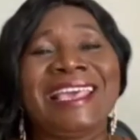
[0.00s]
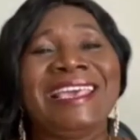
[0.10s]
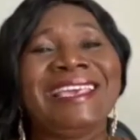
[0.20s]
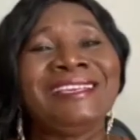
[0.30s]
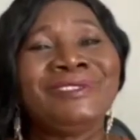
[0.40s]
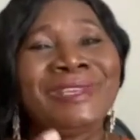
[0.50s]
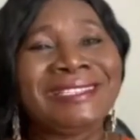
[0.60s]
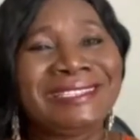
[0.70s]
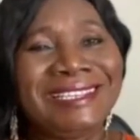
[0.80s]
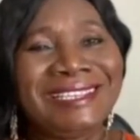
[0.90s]
It gets to a
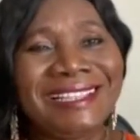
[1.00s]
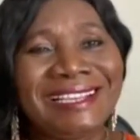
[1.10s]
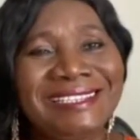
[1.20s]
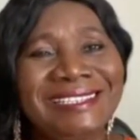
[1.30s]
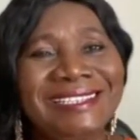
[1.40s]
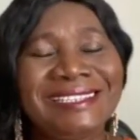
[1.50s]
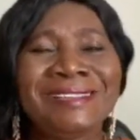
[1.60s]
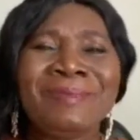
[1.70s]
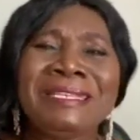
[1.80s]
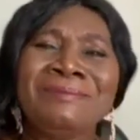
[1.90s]
stage that
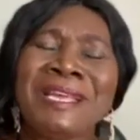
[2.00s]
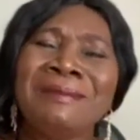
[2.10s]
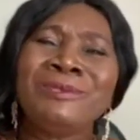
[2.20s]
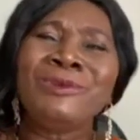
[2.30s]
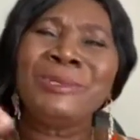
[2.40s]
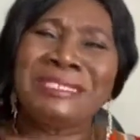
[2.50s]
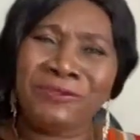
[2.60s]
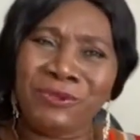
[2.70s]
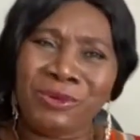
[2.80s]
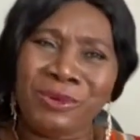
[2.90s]
sometimes it becomes so
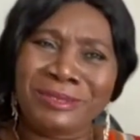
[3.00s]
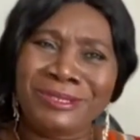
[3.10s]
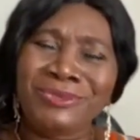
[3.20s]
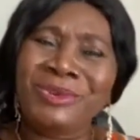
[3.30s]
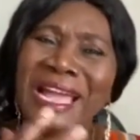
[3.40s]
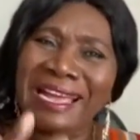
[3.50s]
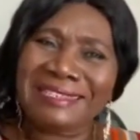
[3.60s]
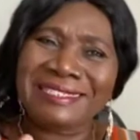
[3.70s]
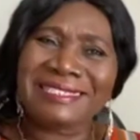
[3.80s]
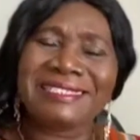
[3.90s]
difficult to
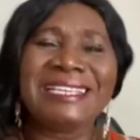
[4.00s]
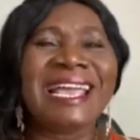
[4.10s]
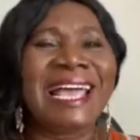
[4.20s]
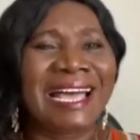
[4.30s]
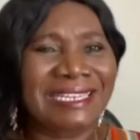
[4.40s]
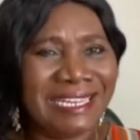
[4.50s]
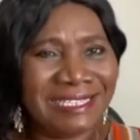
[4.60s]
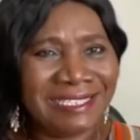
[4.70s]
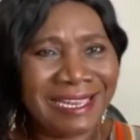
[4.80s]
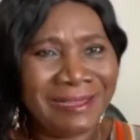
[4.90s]
handle an
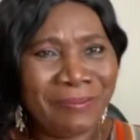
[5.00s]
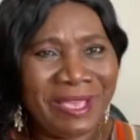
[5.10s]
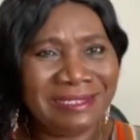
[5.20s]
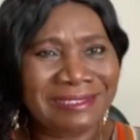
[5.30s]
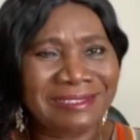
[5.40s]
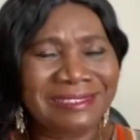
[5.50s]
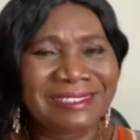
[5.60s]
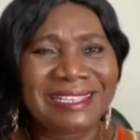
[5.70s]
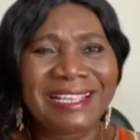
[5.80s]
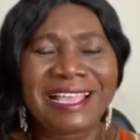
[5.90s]
elderly person
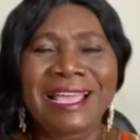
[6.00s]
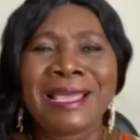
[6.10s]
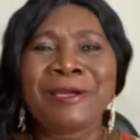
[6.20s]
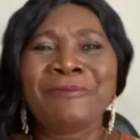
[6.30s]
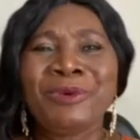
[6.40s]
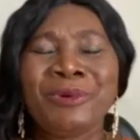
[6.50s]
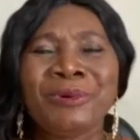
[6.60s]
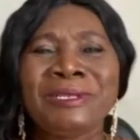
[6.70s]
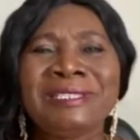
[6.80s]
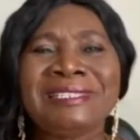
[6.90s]

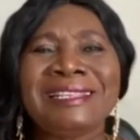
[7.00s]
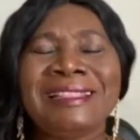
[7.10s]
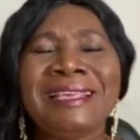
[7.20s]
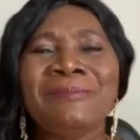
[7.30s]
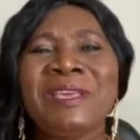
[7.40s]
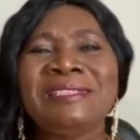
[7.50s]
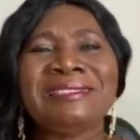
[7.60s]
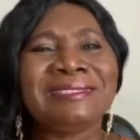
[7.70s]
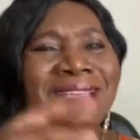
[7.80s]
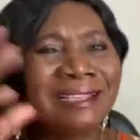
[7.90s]
because they may
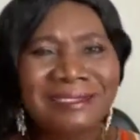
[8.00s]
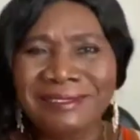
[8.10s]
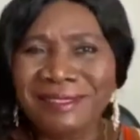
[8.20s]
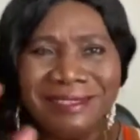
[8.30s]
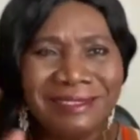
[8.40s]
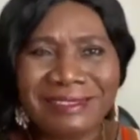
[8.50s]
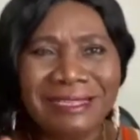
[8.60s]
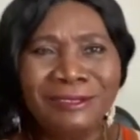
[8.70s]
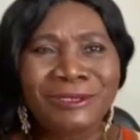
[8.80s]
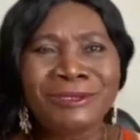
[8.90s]
say things
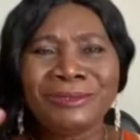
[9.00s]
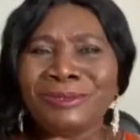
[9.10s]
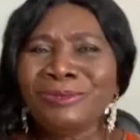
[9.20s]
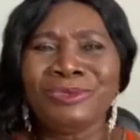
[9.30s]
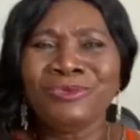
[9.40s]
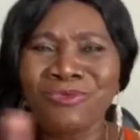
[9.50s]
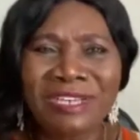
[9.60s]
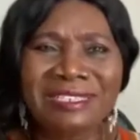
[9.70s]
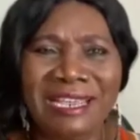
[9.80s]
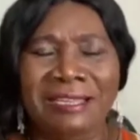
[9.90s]
that you
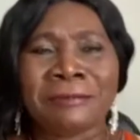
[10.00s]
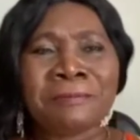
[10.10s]
wonder.